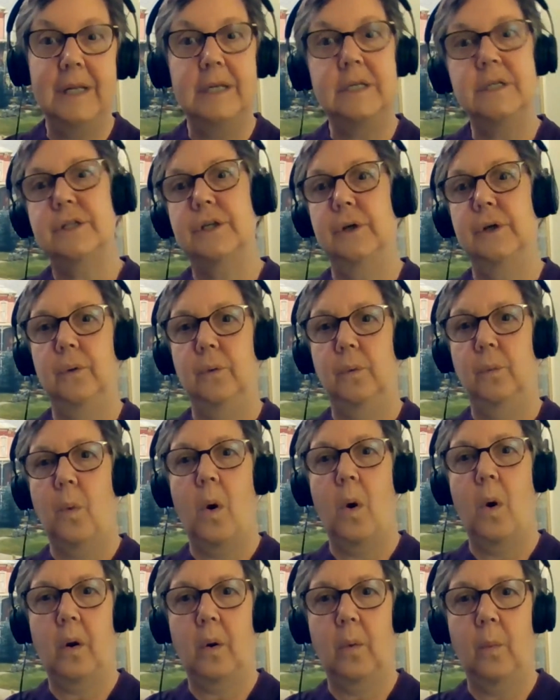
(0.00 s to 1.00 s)
into
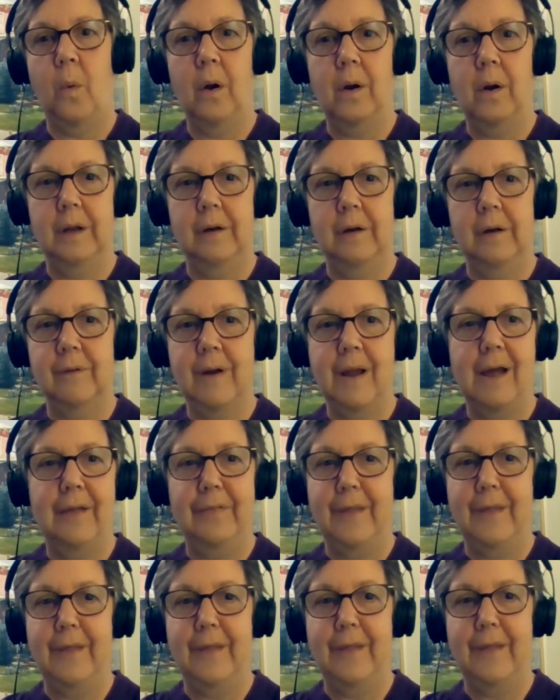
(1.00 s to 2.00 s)
walking
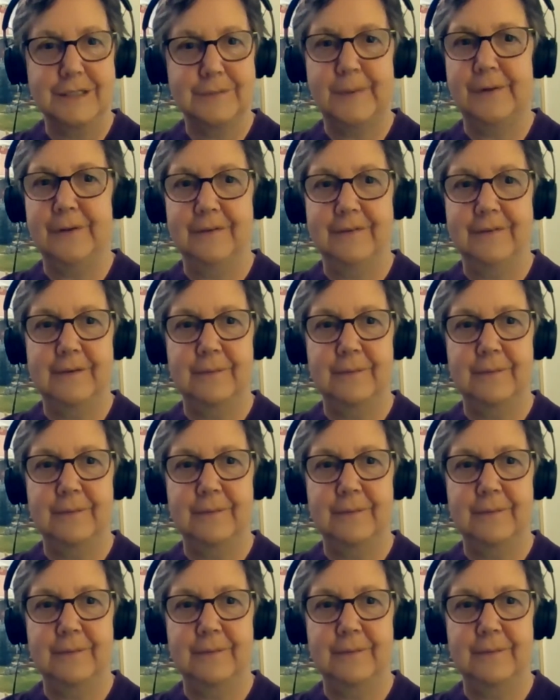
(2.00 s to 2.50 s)
around the hospital.